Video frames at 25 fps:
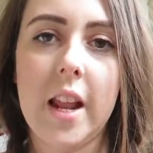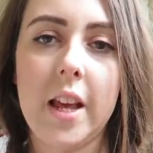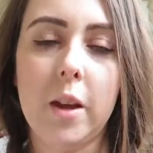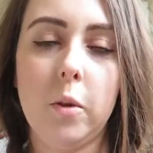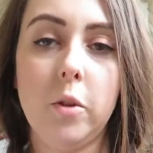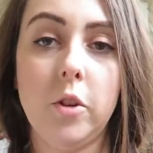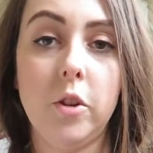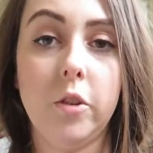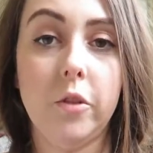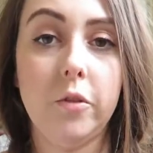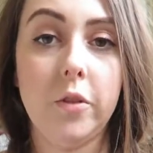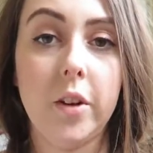Like
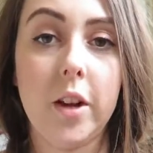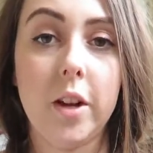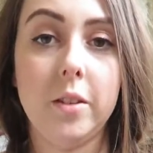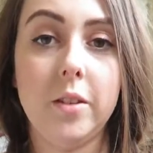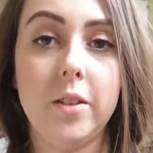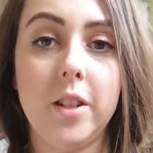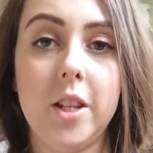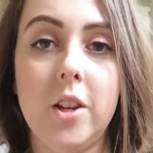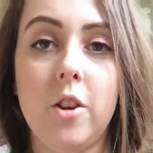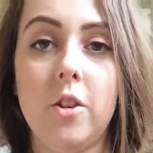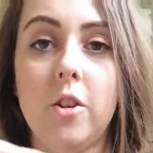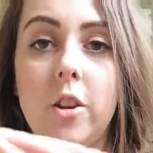when you're
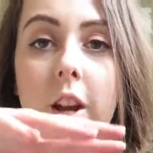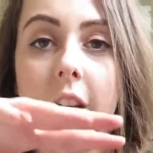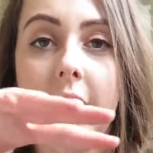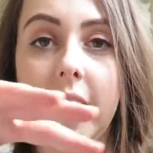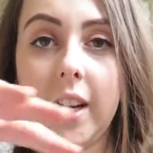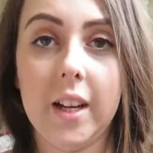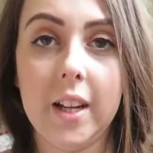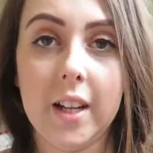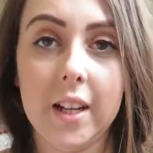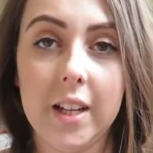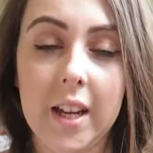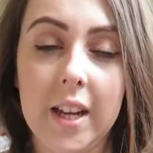floating you're
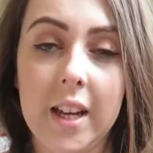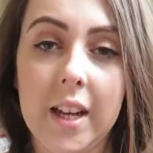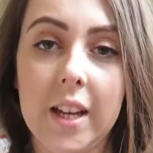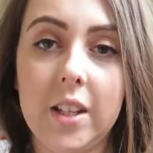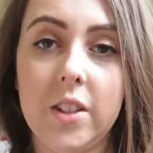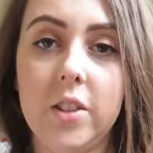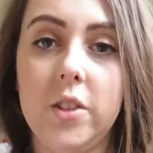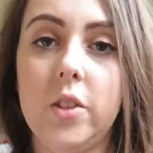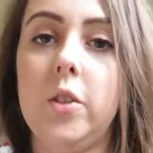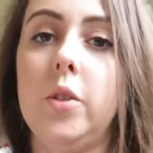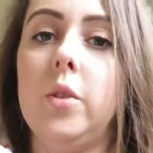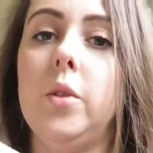likely
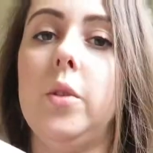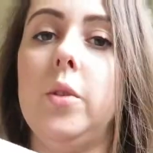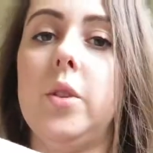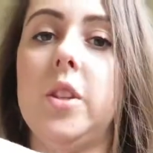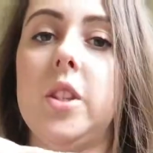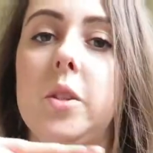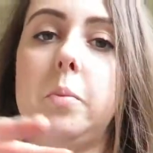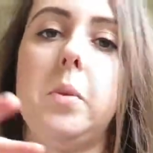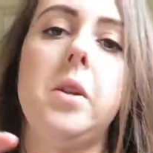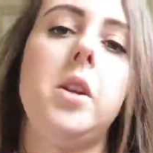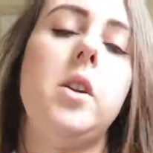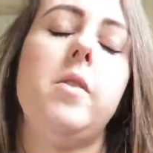to
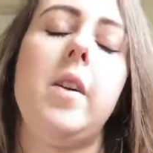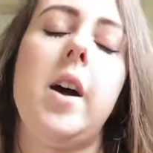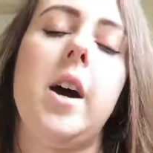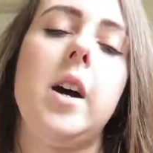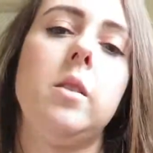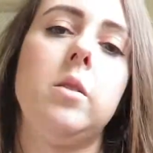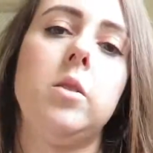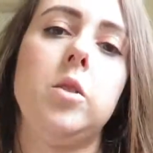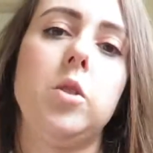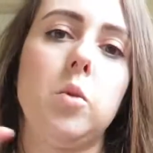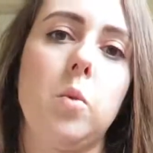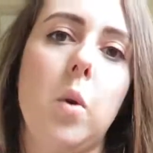spin
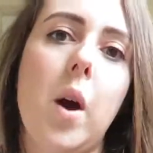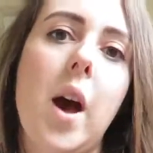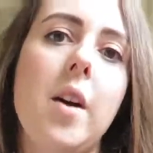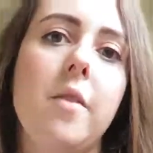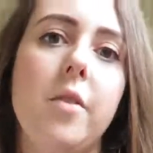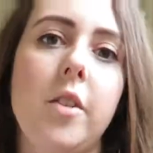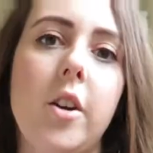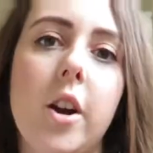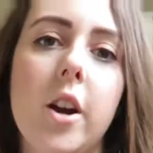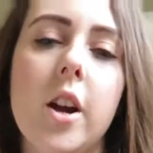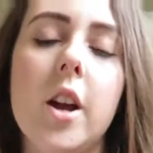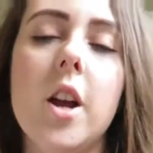around or
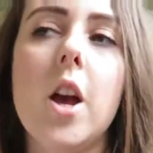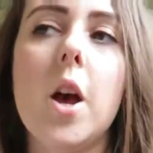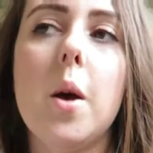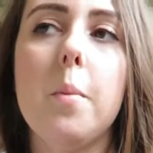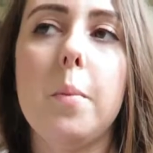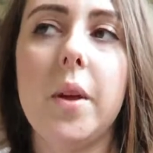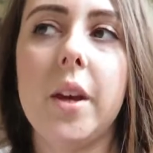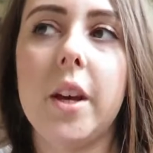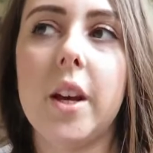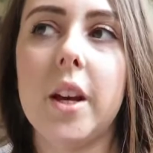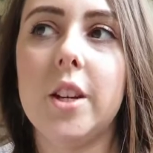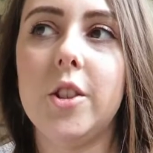whatever,
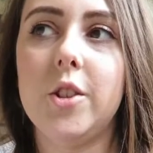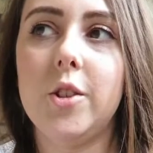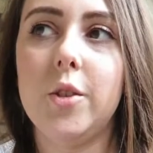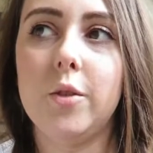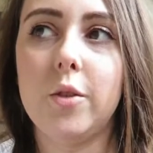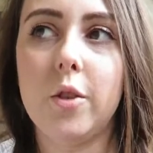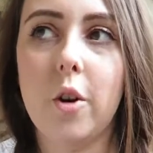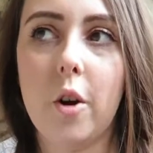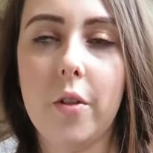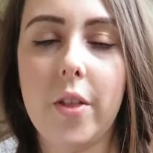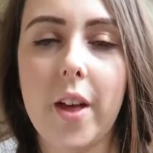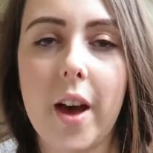because
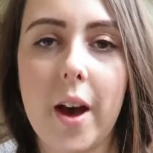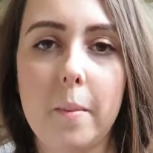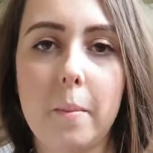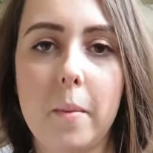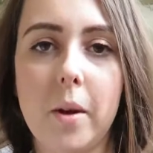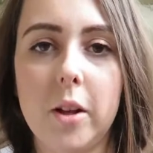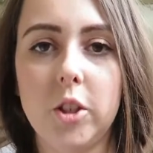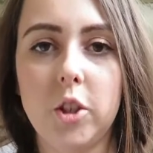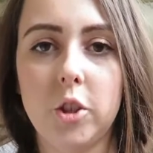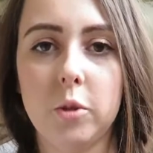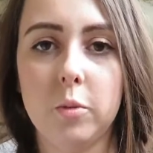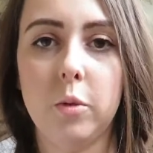you've got that
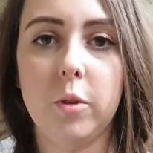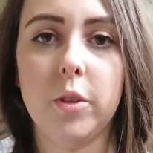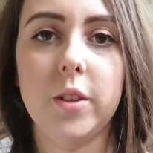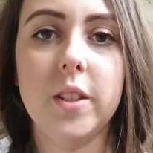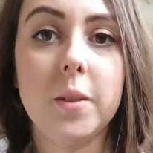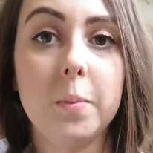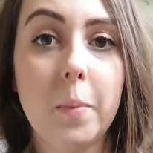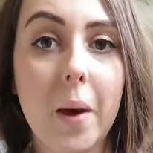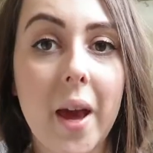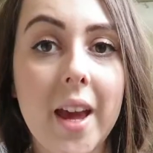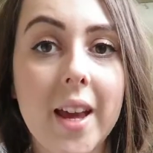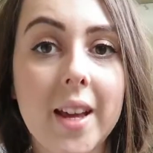much more
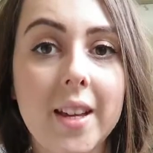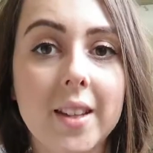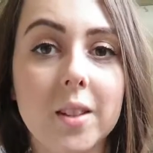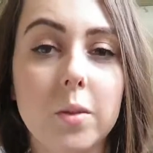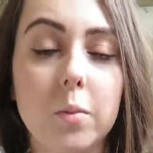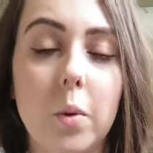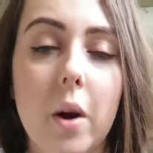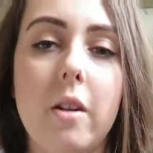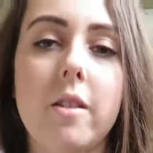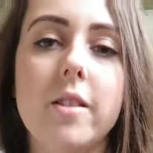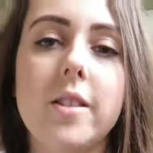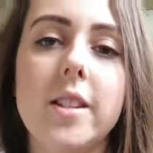
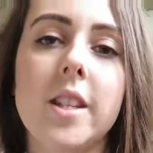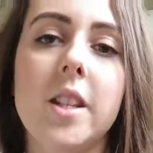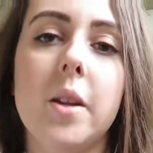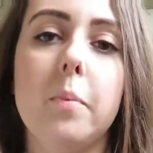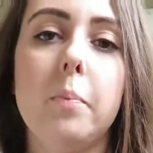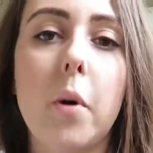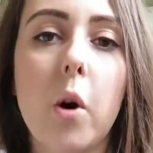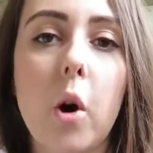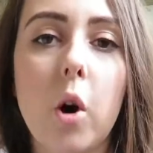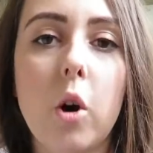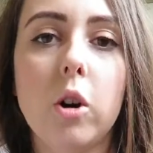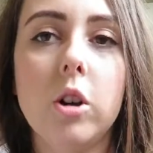space, whereas in the
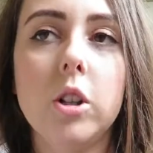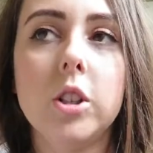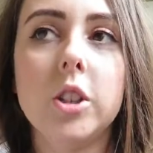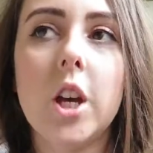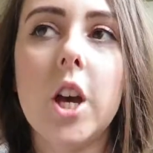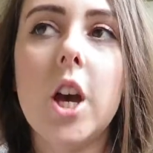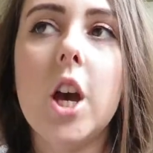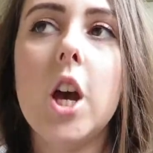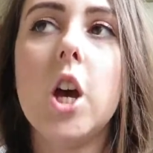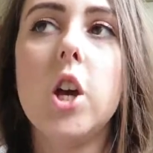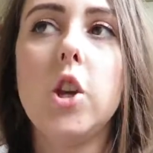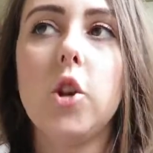Pod
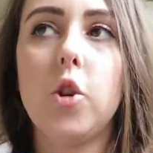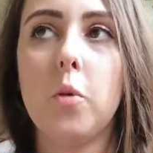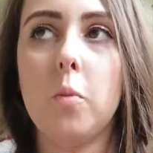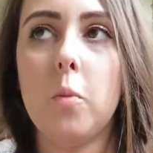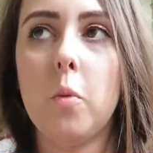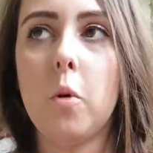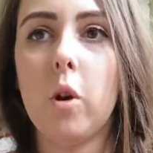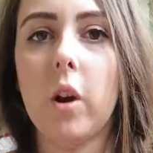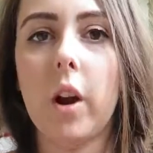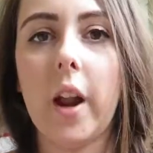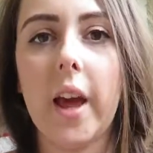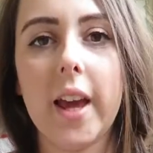you're
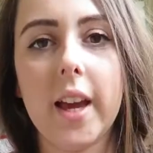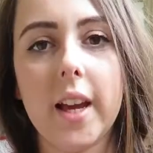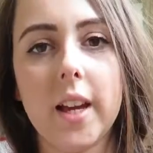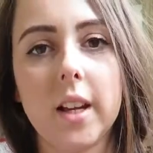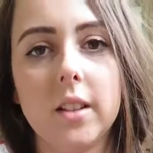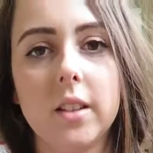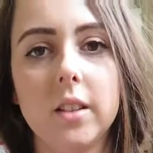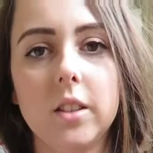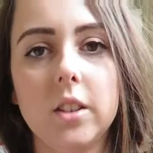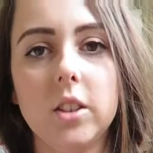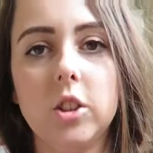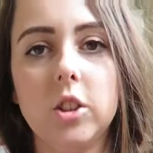more like
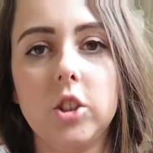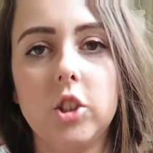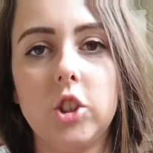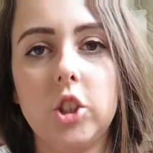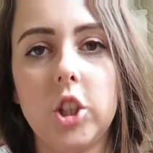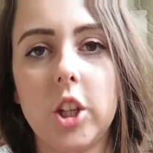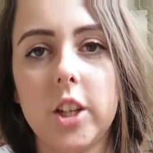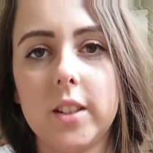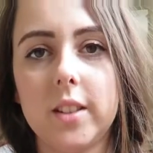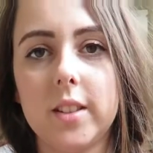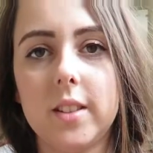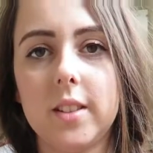
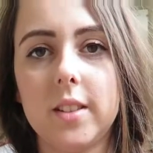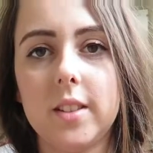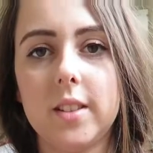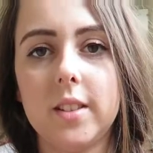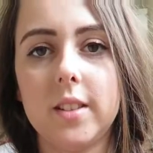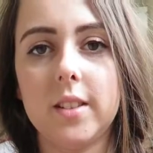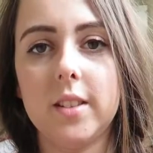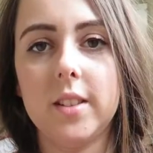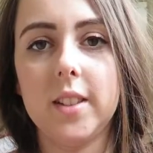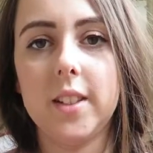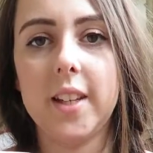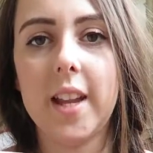
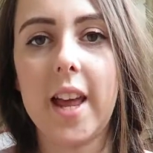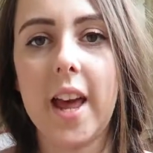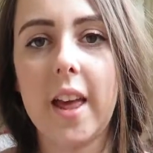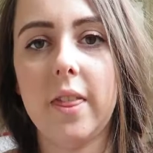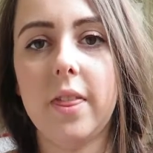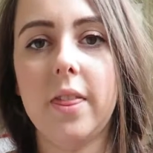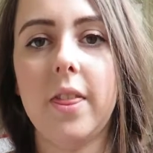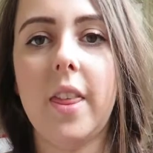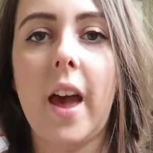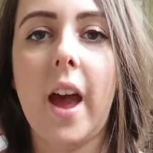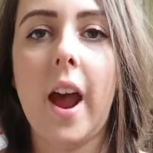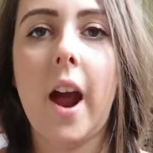just
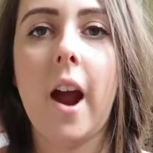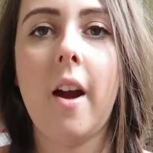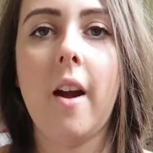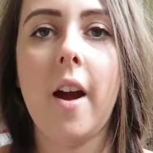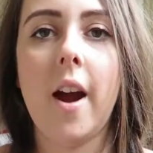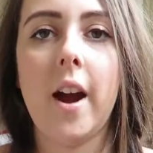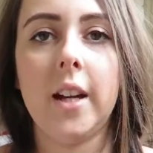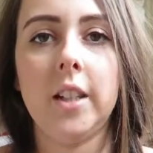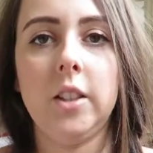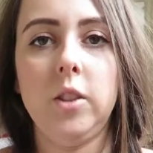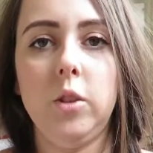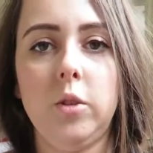led there
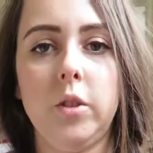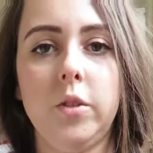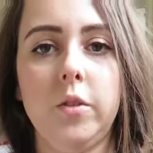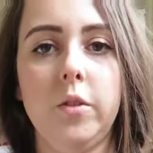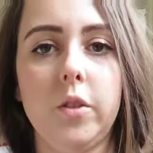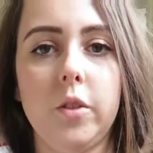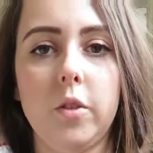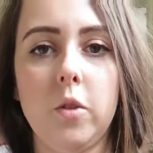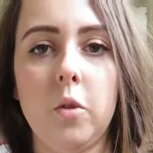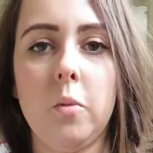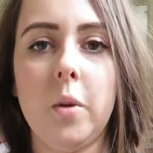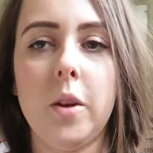and you can
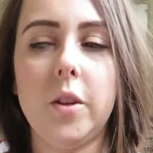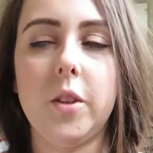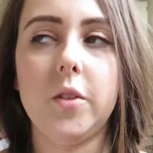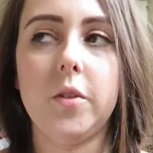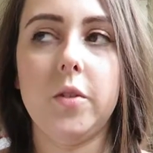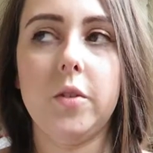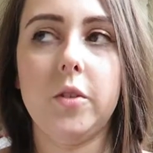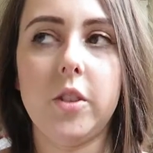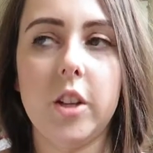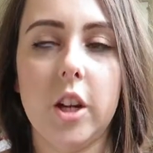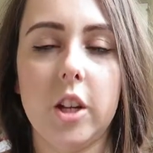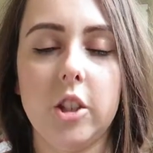
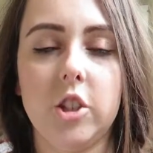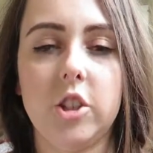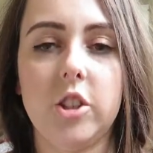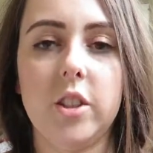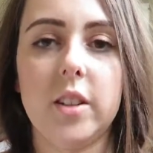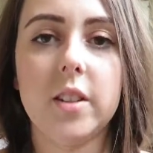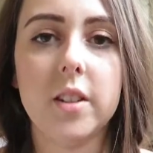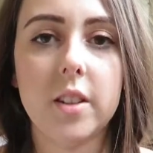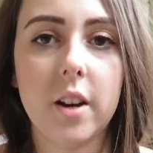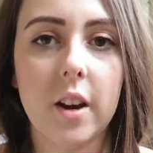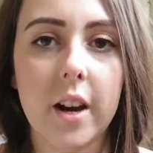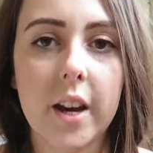almost touch
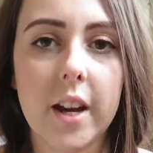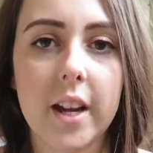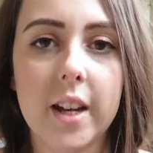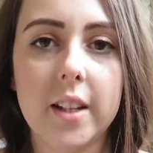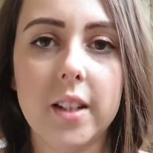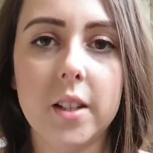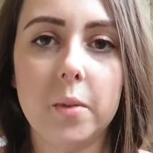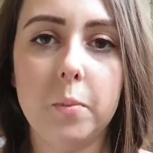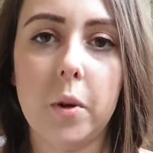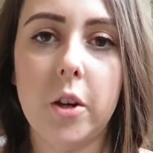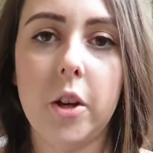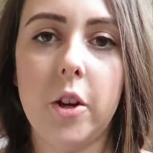the
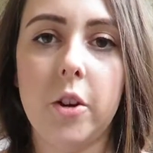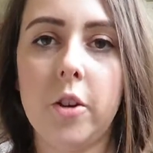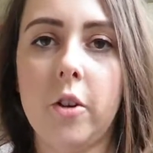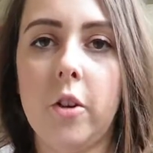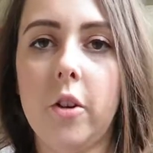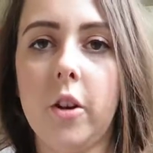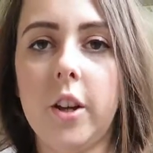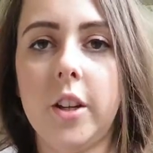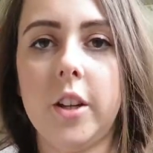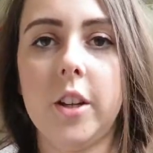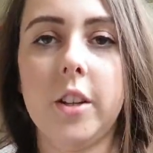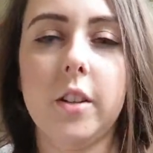sides, but you're
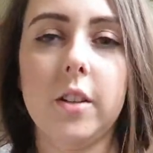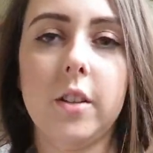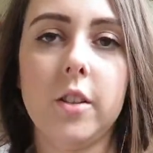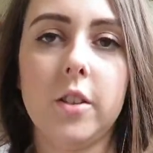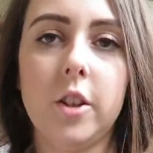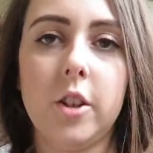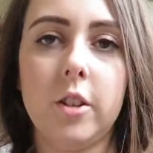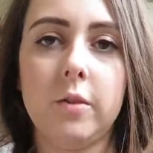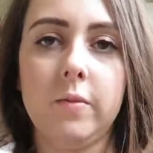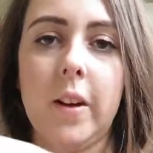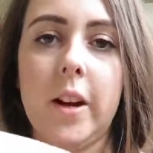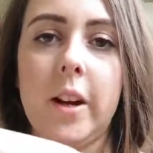not going to
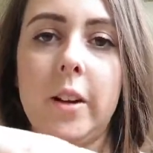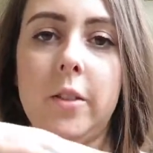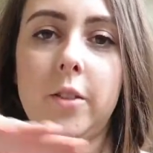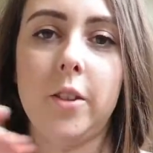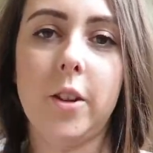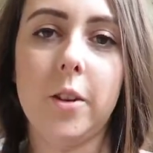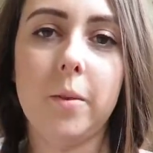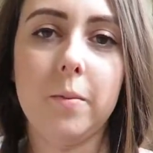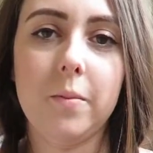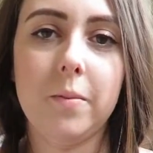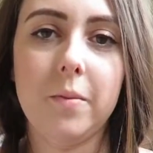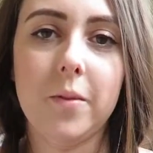turn
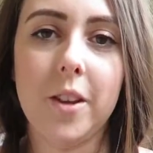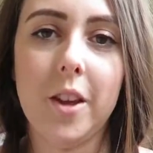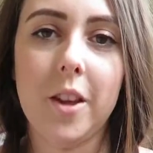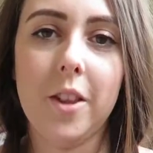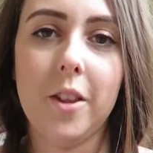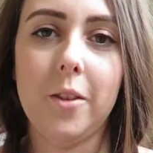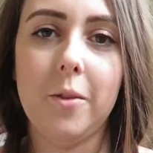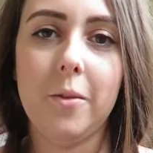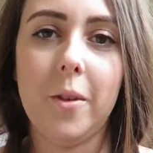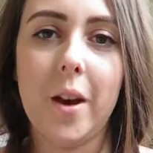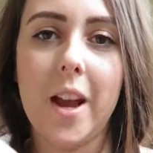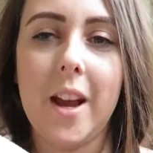around up the
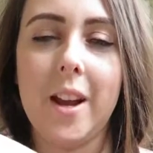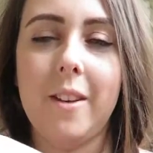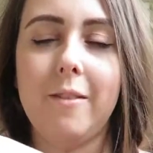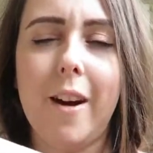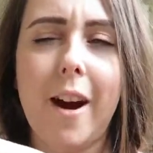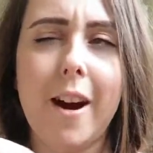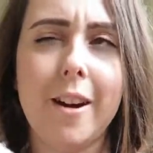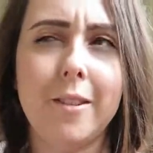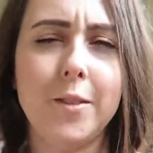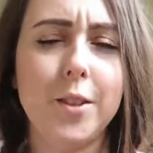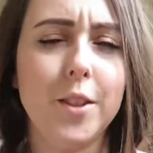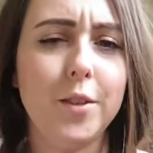other way
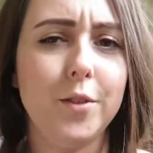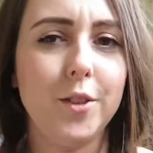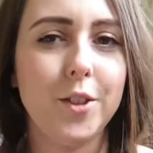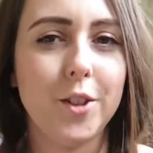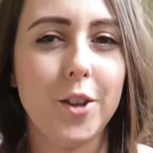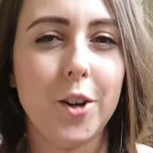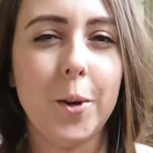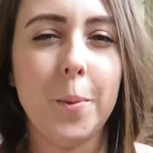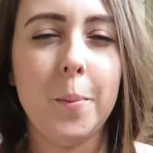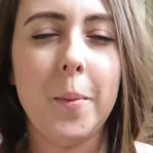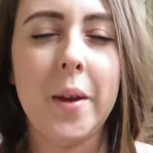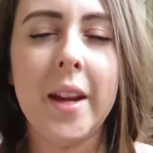around, if you
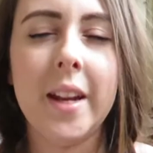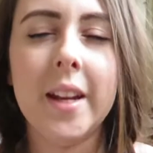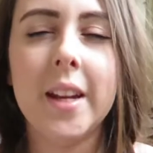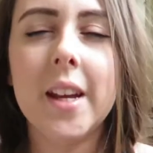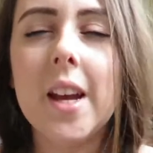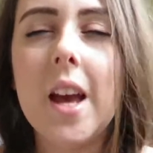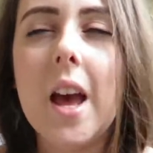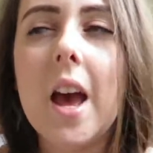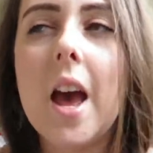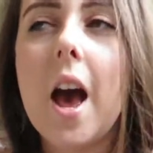know what I mean.